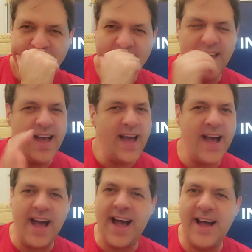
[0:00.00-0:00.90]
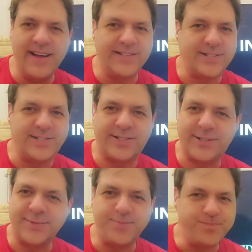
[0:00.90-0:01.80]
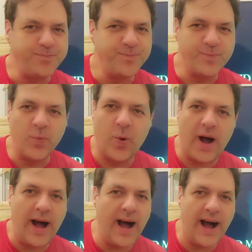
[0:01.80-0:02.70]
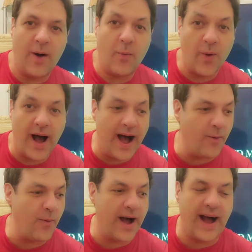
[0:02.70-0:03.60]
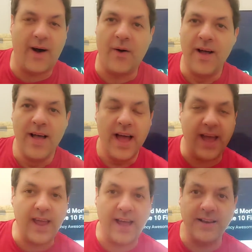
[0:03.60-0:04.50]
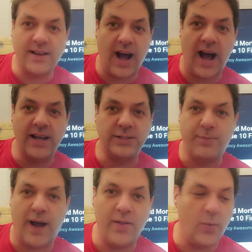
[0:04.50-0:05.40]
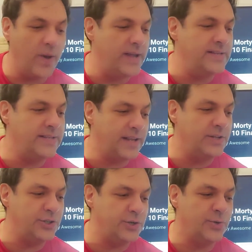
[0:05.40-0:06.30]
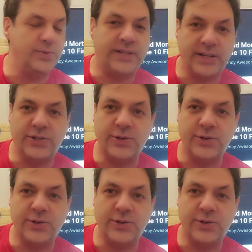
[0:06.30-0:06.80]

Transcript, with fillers: Yes. Wow. Wow. Wow. And, and guys, by the way, did you did